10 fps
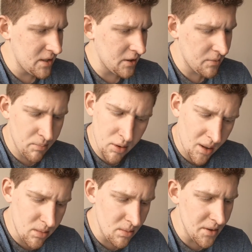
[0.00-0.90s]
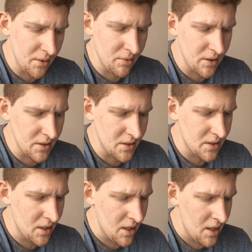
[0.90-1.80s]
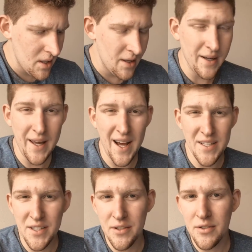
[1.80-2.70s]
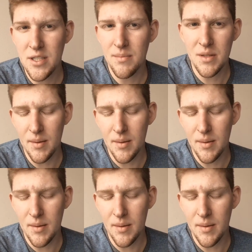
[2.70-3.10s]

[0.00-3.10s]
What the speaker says: It probably was a gasket or something.